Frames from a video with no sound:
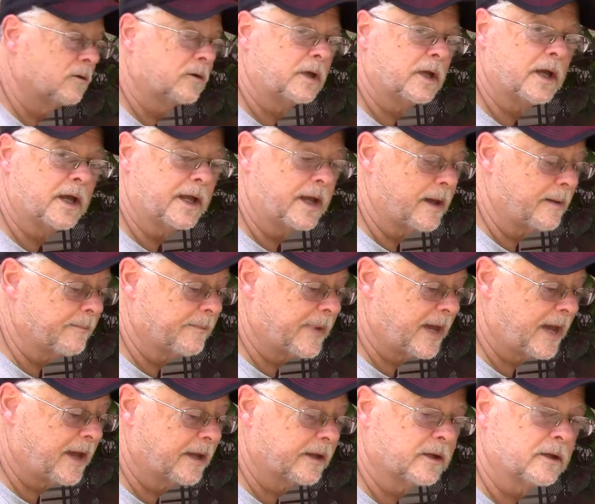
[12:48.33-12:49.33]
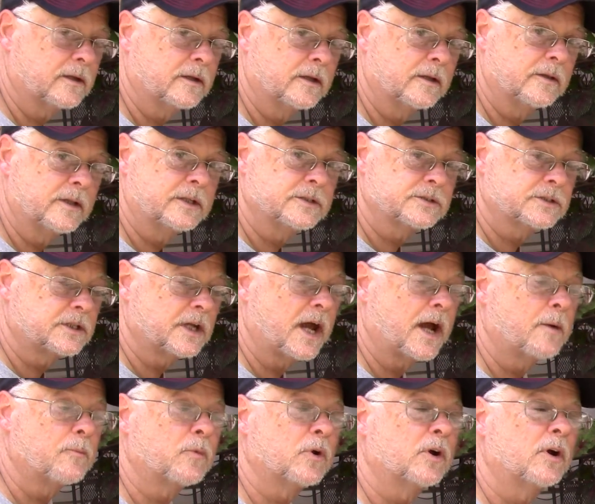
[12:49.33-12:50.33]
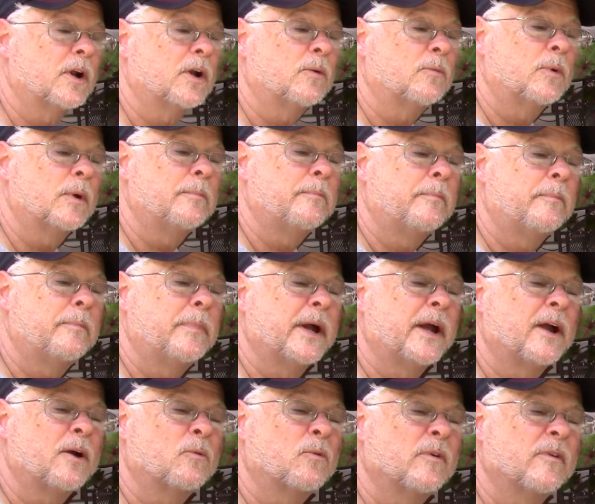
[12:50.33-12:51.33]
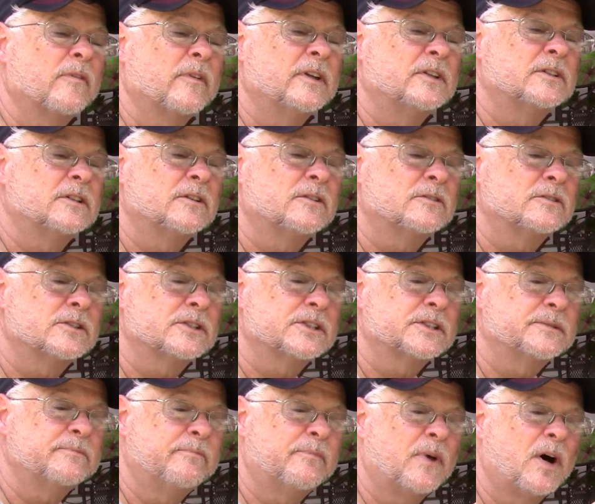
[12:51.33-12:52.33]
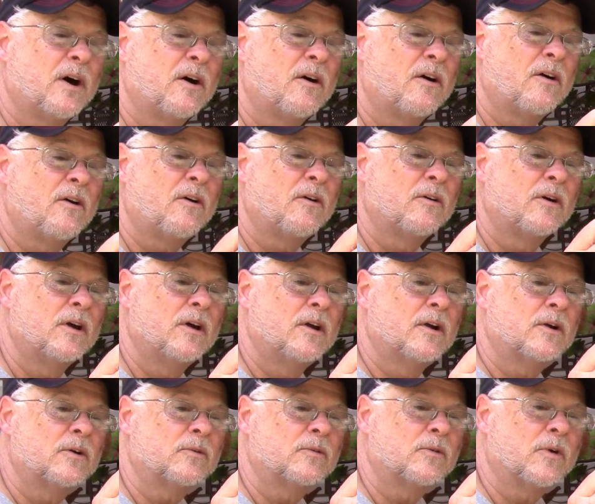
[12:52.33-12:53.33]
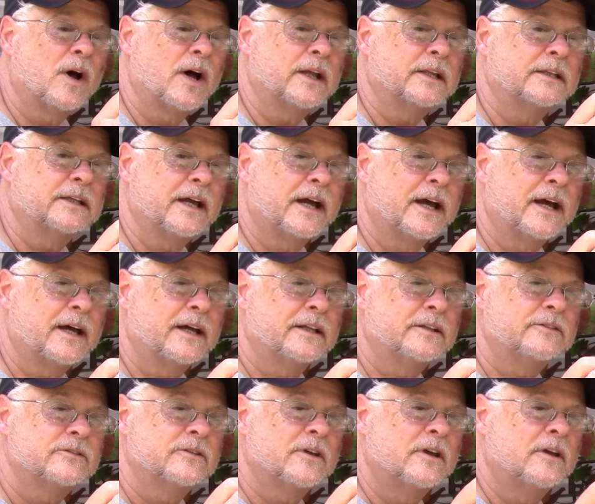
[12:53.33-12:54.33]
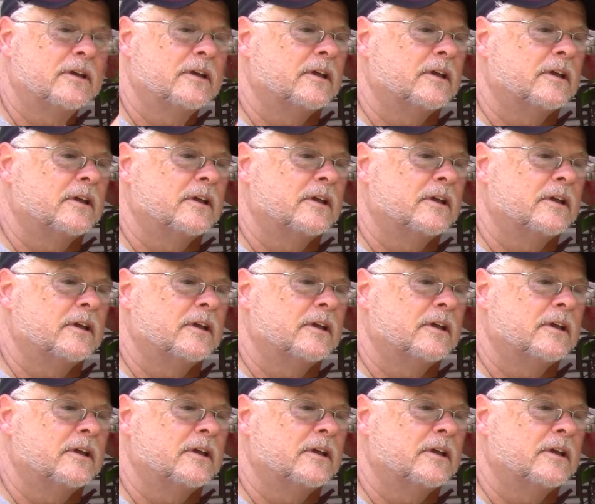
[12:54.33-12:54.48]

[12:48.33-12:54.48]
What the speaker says: Okay, I'm back, and this time we're going to repair one of these little small rod guides.